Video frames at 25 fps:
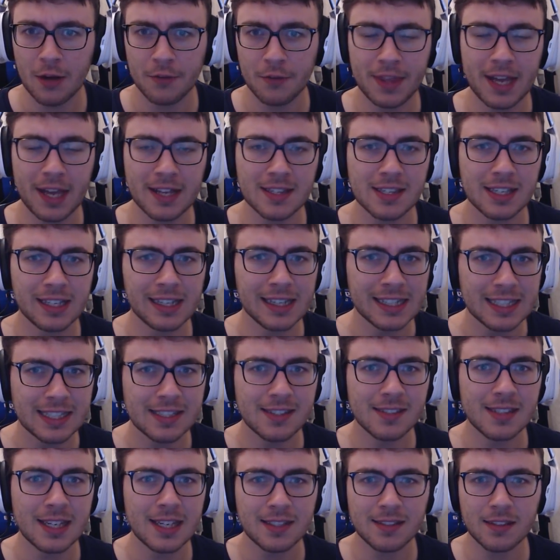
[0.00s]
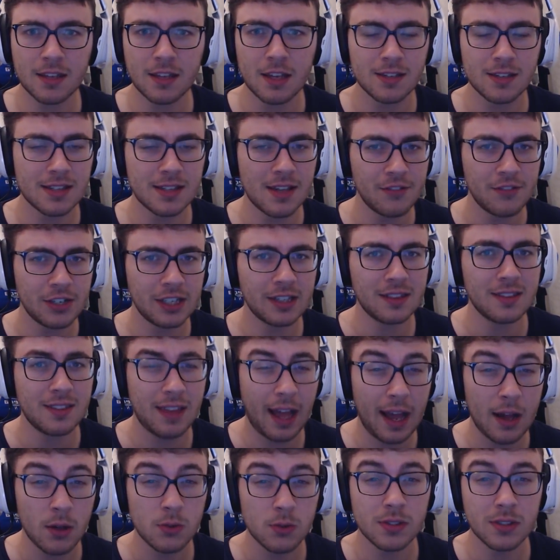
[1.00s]
That's at least $60,000 or
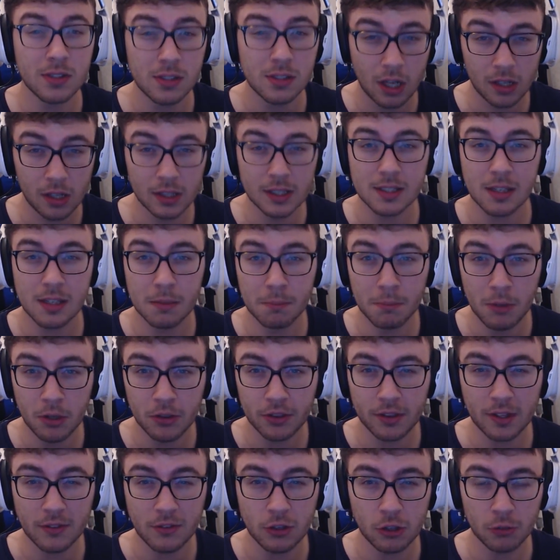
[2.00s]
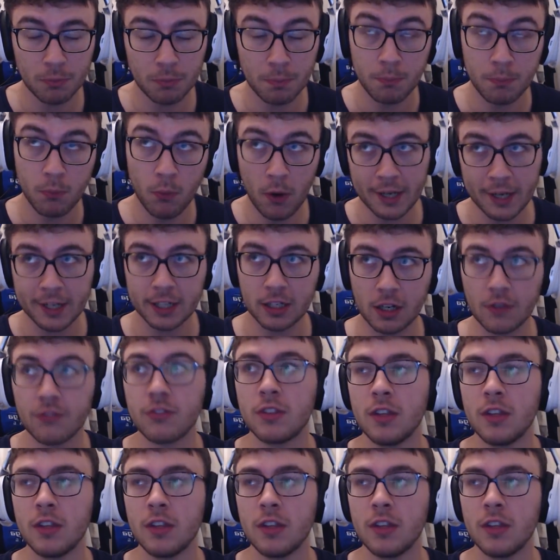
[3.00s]
$70,000 a month if you work it off.